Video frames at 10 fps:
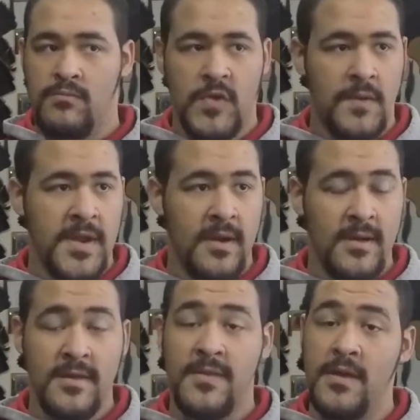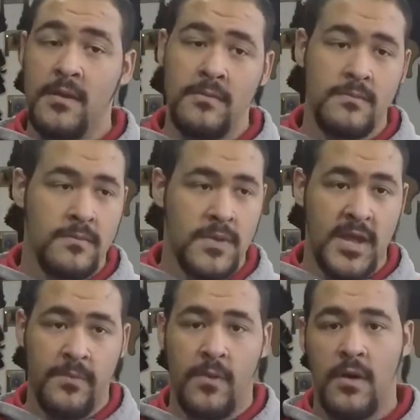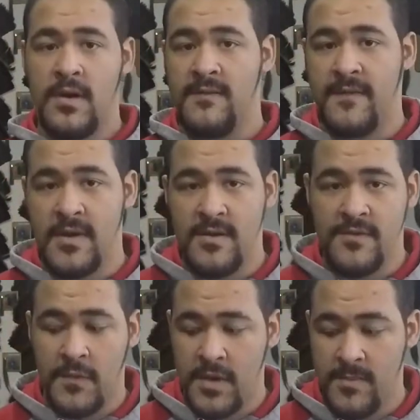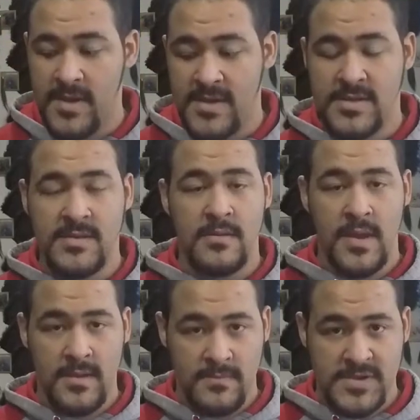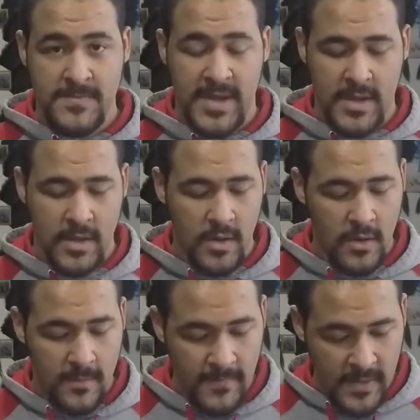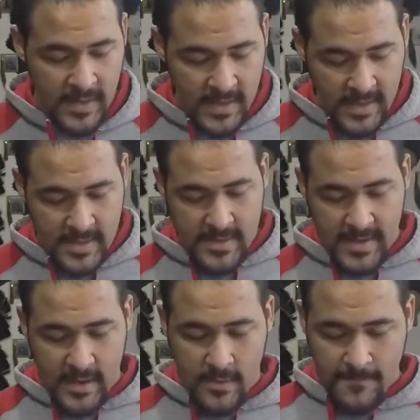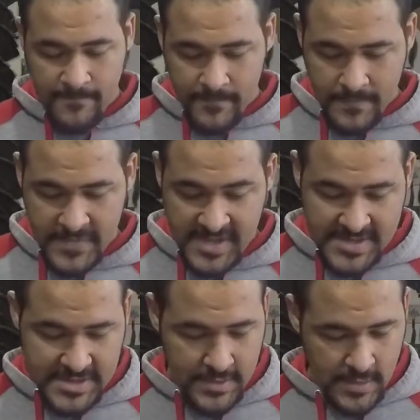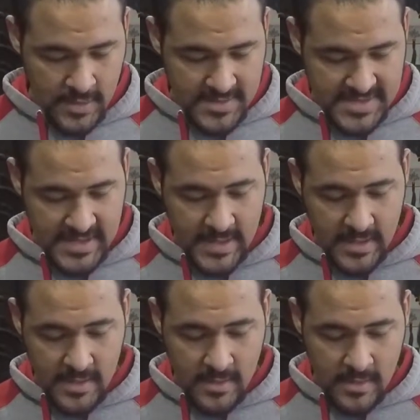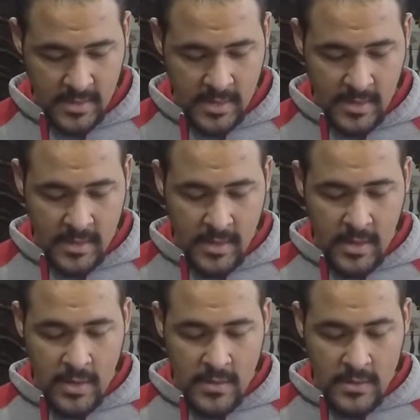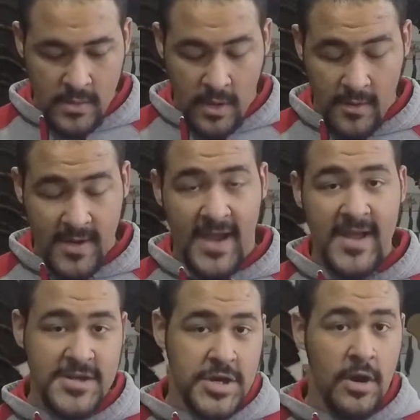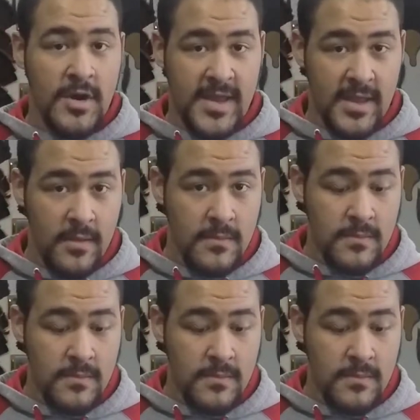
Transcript: Don't hear anything, keep walking for another 20 minutes, make a call. Now, these two calls here are not turkey.